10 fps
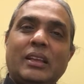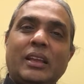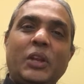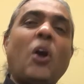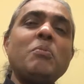
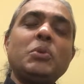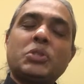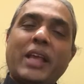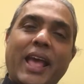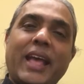It
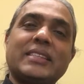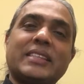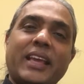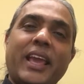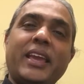almost has
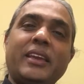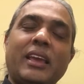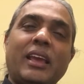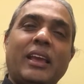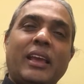a
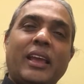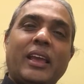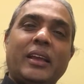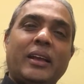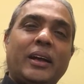
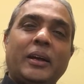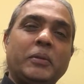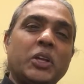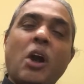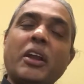
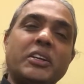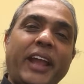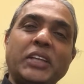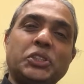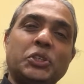
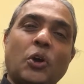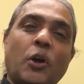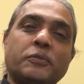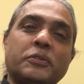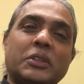connotation
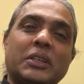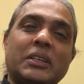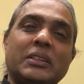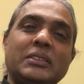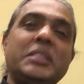of
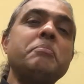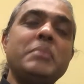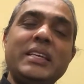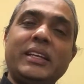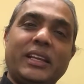
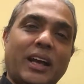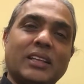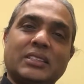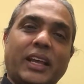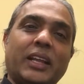demeaning
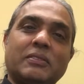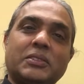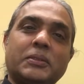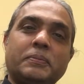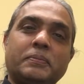
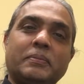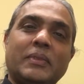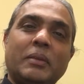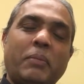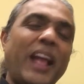ourselves.
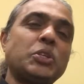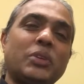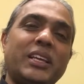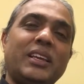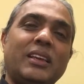But
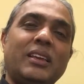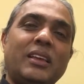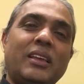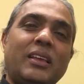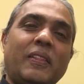actually,
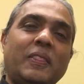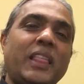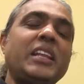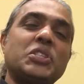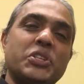
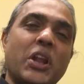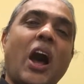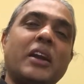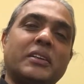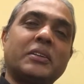that is
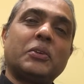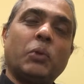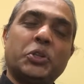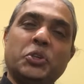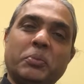not
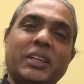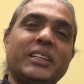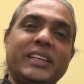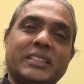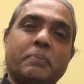what
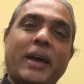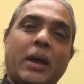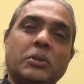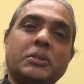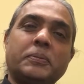humility is
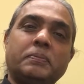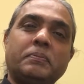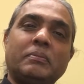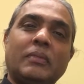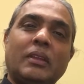about.
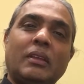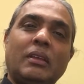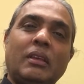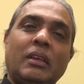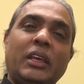
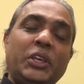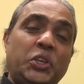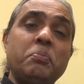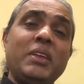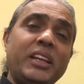
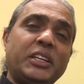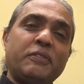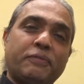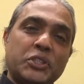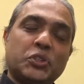Humility,
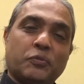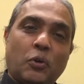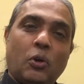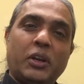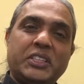first of
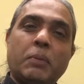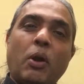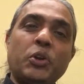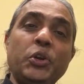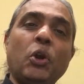all, is
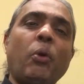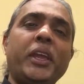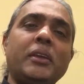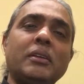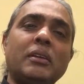about
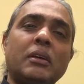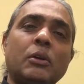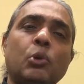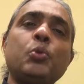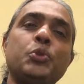knowing
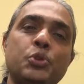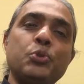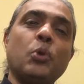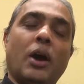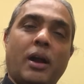who
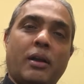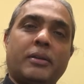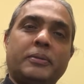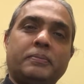you are.